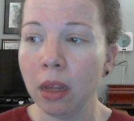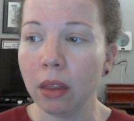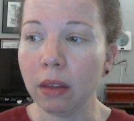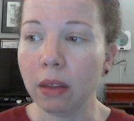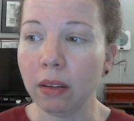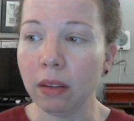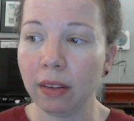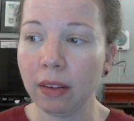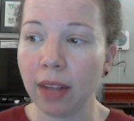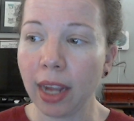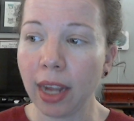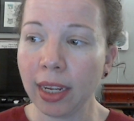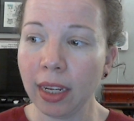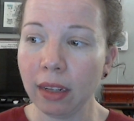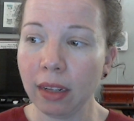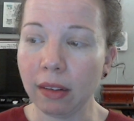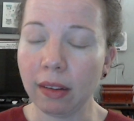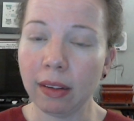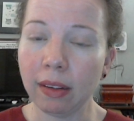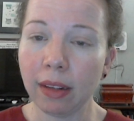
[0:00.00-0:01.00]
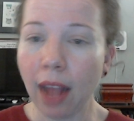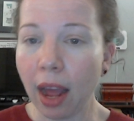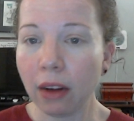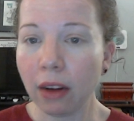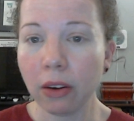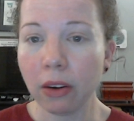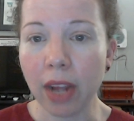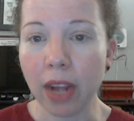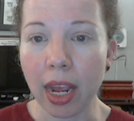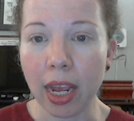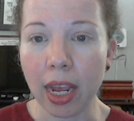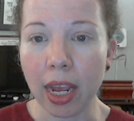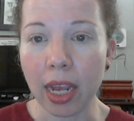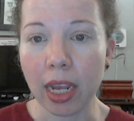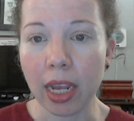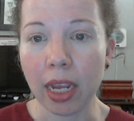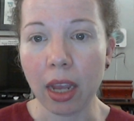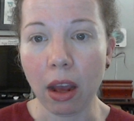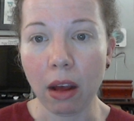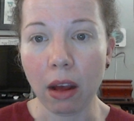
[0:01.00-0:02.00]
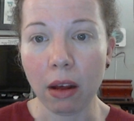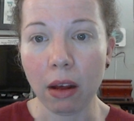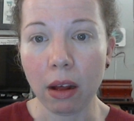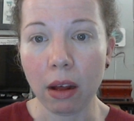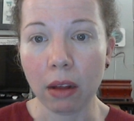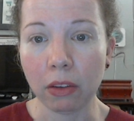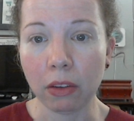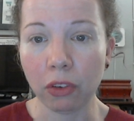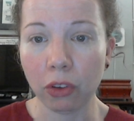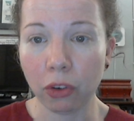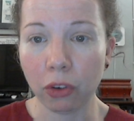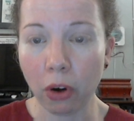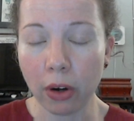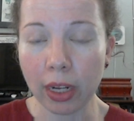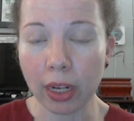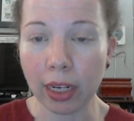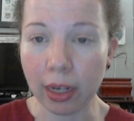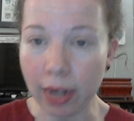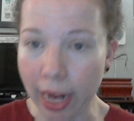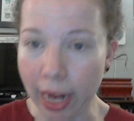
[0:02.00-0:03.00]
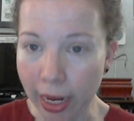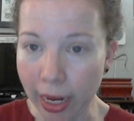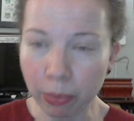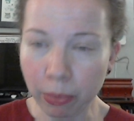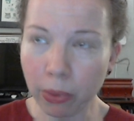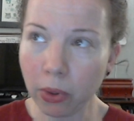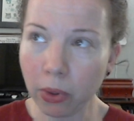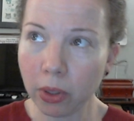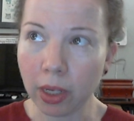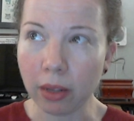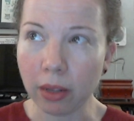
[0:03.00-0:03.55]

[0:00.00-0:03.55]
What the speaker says: the second Saturday starting in April.